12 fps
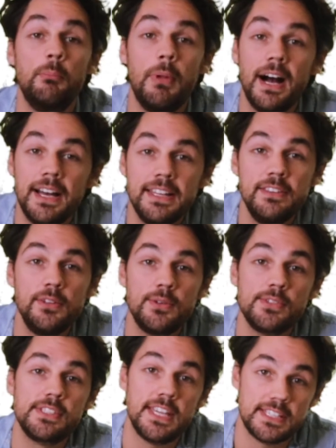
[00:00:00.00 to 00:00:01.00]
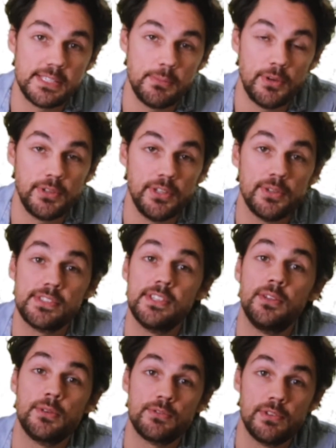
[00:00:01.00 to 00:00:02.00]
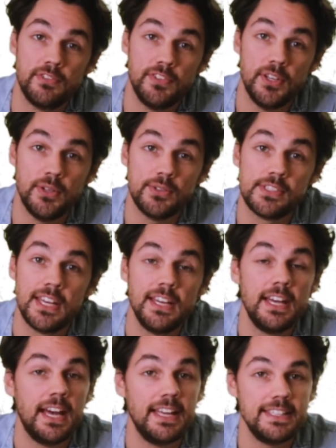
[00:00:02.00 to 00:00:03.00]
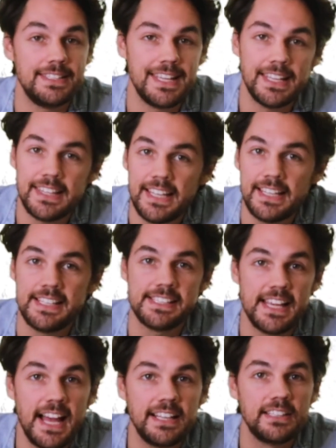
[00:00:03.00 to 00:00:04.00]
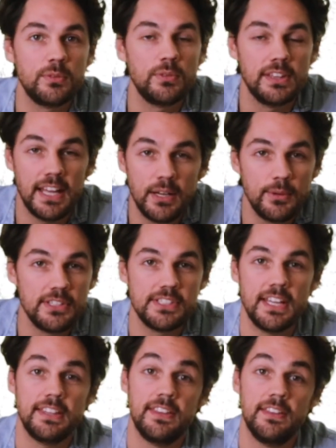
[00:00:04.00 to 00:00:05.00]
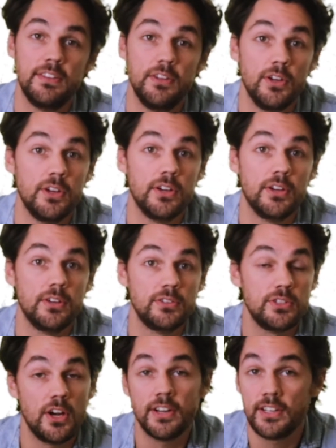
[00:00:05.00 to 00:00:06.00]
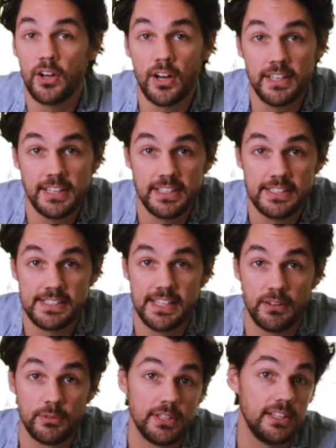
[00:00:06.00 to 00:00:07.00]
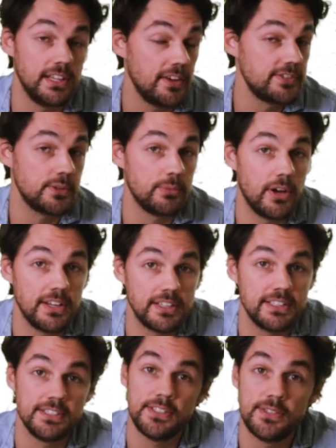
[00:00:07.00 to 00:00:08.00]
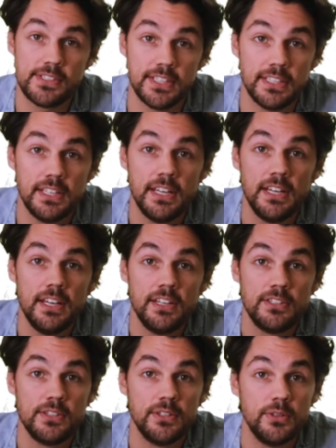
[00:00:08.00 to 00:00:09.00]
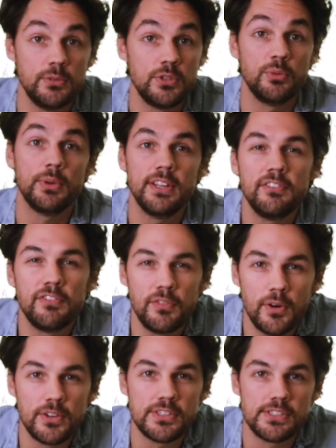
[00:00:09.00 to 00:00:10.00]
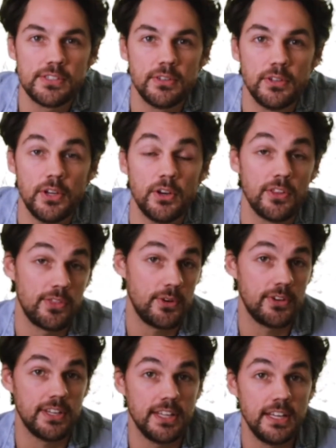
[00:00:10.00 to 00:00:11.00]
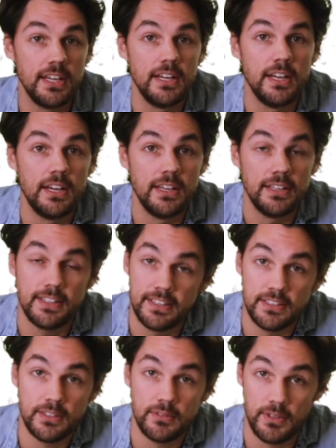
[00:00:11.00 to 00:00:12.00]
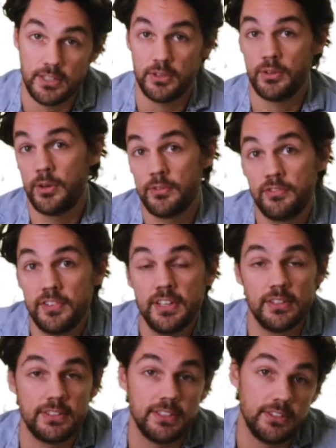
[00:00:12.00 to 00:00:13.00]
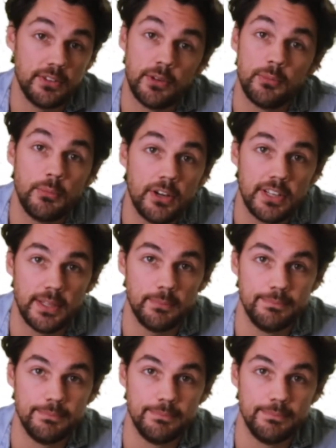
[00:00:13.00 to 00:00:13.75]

mine those testimonials and those reviews and take that exact language that your target audience that really loves your product is using to reinforce your authority in your own field, in your own market.